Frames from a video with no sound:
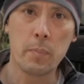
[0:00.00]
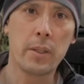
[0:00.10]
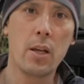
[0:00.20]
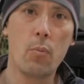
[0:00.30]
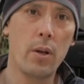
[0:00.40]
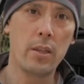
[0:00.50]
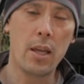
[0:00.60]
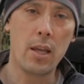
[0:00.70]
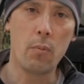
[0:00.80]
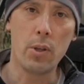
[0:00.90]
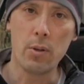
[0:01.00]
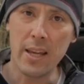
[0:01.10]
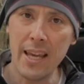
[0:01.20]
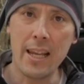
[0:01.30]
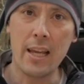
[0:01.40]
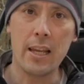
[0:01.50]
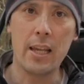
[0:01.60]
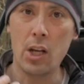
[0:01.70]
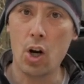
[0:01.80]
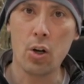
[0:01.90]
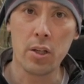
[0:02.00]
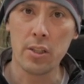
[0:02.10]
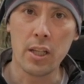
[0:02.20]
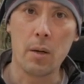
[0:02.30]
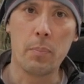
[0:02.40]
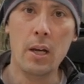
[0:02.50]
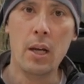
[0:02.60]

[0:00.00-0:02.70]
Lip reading: but then when you hit it, it hardens up.